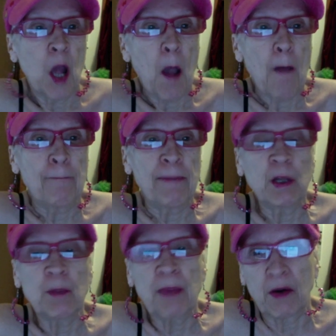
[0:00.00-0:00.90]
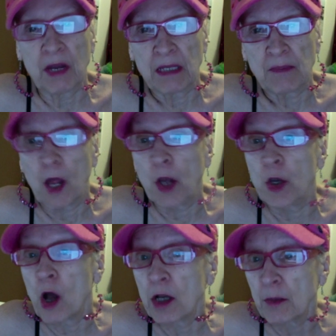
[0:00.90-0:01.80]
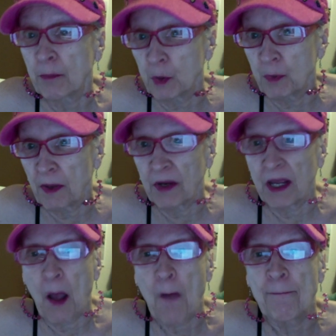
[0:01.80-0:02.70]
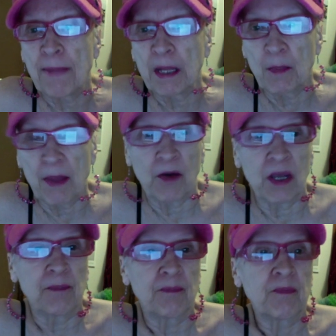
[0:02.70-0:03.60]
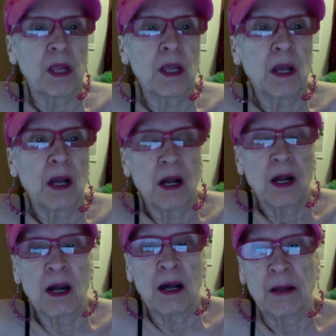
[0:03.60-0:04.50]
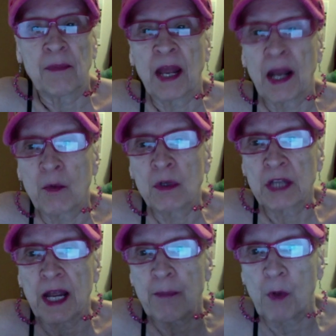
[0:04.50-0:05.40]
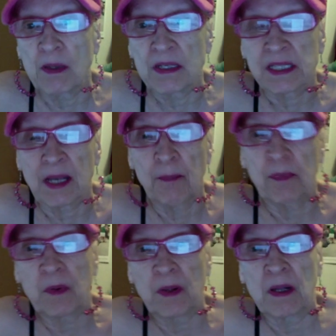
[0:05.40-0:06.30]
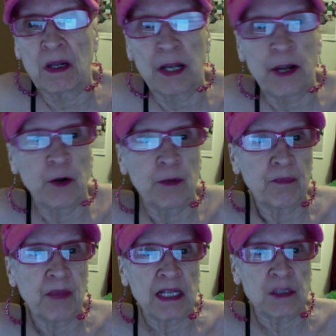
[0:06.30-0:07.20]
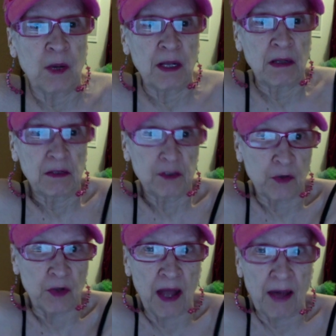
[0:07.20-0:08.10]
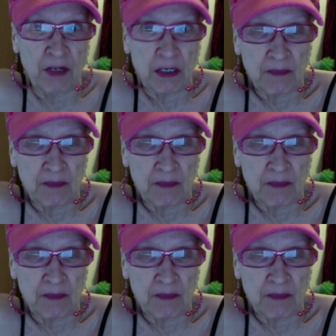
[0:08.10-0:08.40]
Bilberry, not blueberry, bilberry. And I will type all this up later as well, so you'll have it.